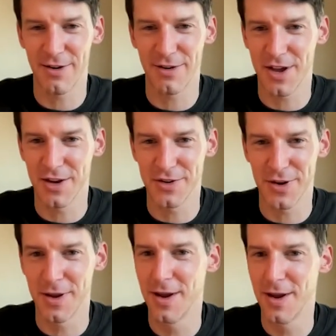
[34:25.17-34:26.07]

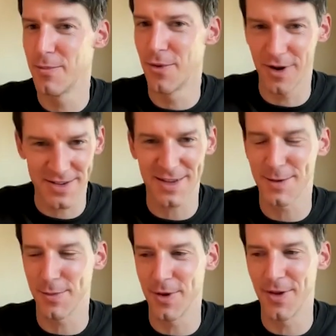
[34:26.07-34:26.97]
education more
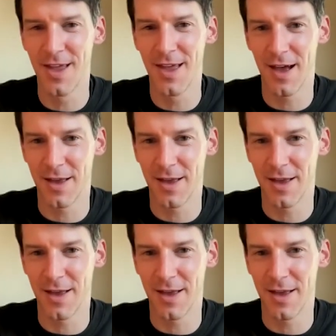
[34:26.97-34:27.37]
accessible uh,